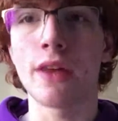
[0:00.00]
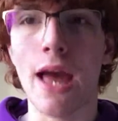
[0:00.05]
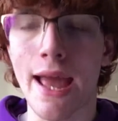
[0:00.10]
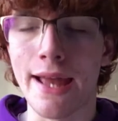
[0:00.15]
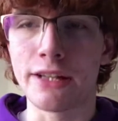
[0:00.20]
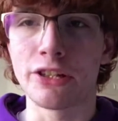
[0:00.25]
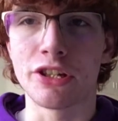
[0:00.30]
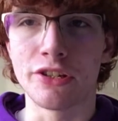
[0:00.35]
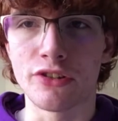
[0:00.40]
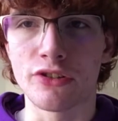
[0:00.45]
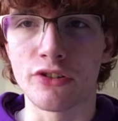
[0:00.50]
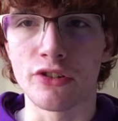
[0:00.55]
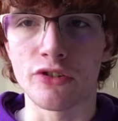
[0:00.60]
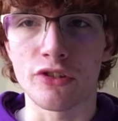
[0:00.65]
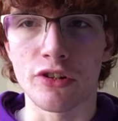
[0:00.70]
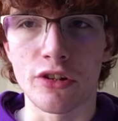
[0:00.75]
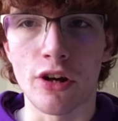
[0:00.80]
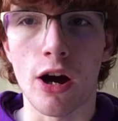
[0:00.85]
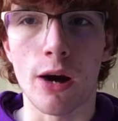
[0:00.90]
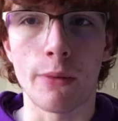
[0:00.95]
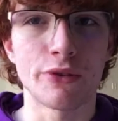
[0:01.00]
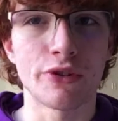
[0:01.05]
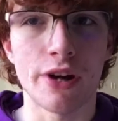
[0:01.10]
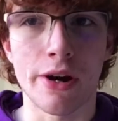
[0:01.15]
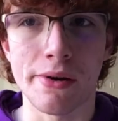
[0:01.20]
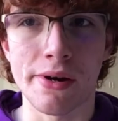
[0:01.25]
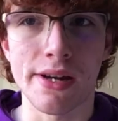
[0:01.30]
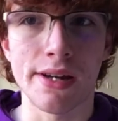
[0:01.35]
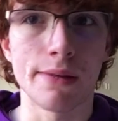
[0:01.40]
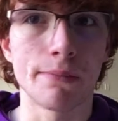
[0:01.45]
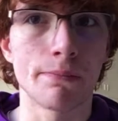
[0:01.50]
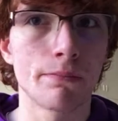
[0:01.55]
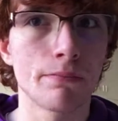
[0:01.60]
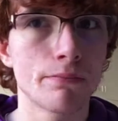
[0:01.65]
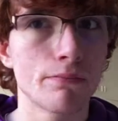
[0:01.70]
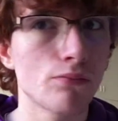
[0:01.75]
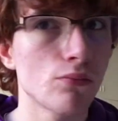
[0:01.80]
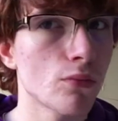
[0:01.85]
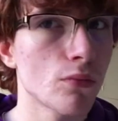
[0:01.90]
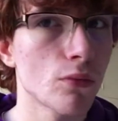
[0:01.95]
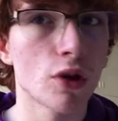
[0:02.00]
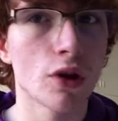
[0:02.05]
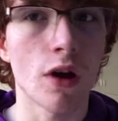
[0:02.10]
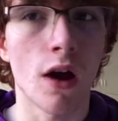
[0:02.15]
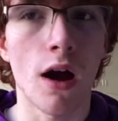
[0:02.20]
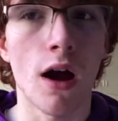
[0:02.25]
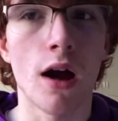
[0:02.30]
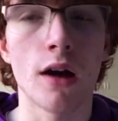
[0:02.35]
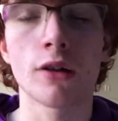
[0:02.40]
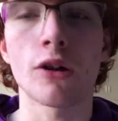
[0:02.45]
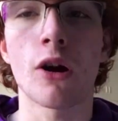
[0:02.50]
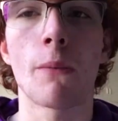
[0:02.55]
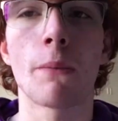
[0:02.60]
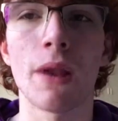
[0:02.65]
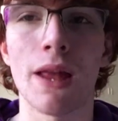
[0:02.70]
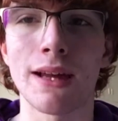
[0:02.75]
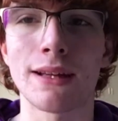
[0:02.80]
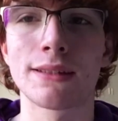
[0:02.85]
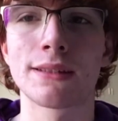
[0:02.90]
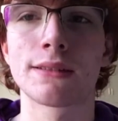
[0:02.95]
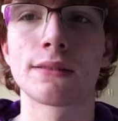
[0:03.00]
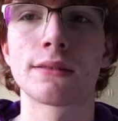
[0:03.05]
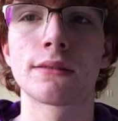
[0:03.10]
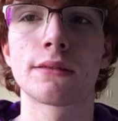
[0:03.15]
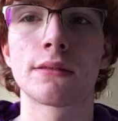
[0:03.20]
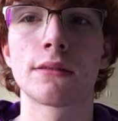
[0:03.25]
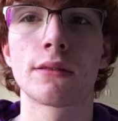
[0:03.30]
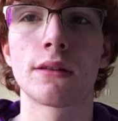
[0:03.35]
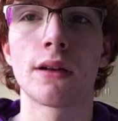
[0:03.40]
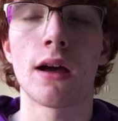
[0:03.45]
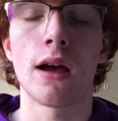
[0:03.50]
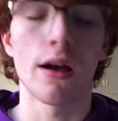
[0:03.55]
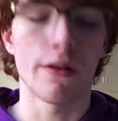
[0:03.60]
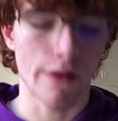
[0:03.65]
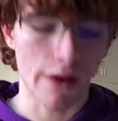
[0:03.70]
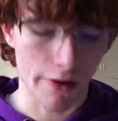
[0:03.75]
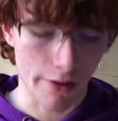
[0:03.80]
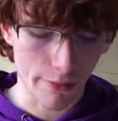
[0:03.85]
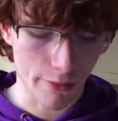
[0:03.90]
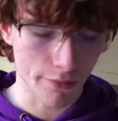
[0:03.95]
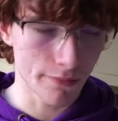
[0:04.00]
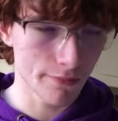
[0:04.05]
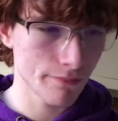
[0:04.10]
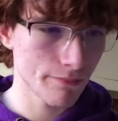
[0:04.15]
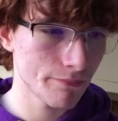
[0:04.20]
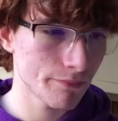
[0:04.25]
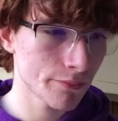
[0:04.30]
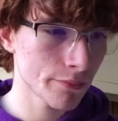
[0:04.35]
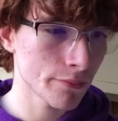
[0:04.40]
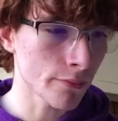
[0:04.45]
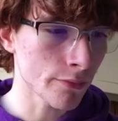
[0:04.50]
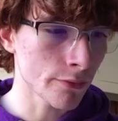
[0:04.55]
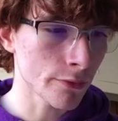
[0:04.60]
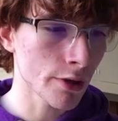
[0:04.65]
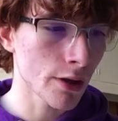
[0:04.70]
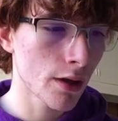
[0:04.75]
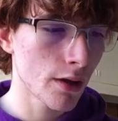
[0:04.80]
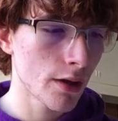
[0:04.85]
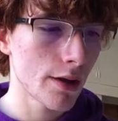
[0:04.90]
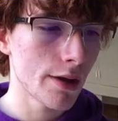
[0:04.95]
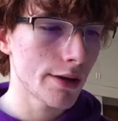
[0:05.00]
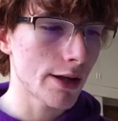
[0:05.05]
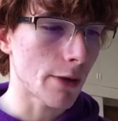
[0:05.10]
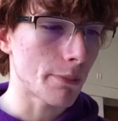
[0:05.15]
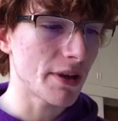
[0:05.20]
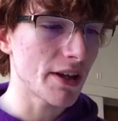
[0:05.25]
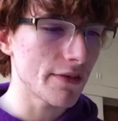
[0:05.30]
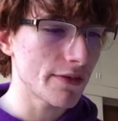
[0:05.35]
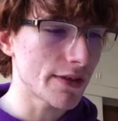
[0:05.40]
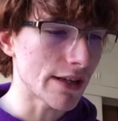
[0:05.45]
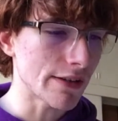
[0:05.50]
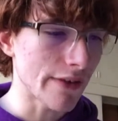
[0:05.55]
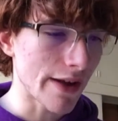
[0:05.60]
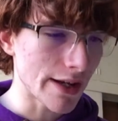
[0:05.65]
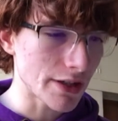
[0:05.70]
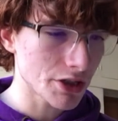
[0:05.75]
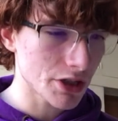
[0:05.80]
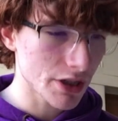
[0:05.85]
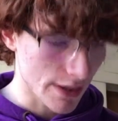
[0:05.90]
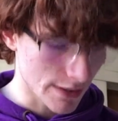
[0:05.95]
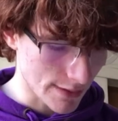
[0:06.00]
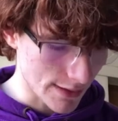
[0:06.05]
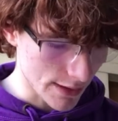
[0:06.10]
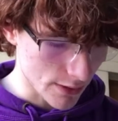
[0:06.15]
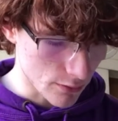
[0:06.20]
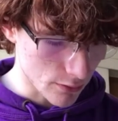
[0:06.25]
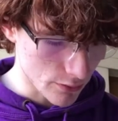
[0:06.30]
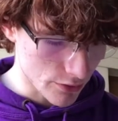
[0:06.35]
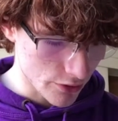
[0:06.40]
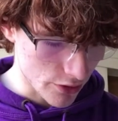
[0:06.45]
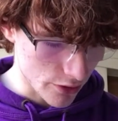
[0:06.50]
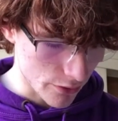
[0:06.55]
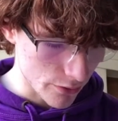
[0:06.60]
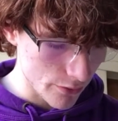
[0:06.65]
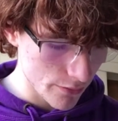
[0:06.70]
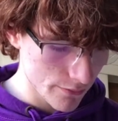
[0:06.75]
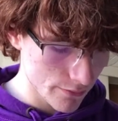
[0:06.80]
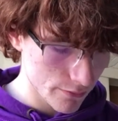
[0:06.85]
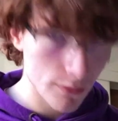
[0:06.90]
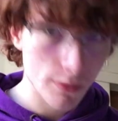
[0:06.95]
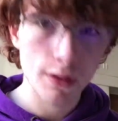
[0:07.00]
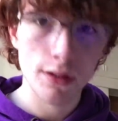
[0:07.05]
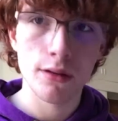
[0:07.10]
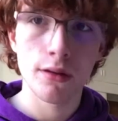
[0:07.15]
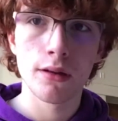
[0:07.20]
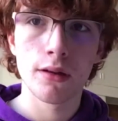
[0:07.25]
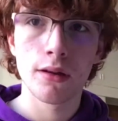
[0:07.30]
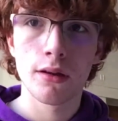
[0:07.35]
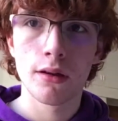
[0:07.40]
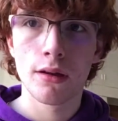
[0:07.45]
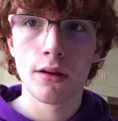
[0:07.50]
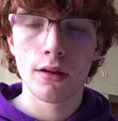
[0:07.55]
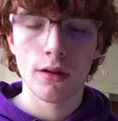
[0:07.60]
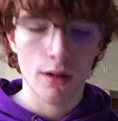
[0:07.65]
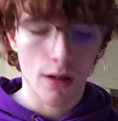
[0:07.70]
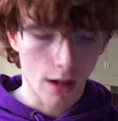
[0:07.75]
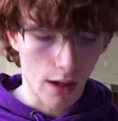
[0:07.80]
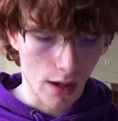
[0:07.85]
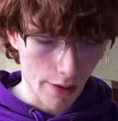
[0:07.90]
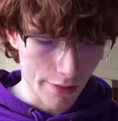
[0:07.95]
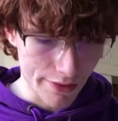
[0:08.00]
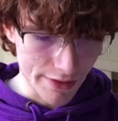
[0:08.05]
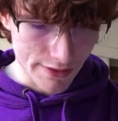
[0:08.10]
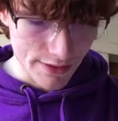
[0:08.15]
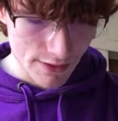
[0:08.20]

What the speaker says: h is just an arbitrary complex variable. Now, p of z of h is equal to the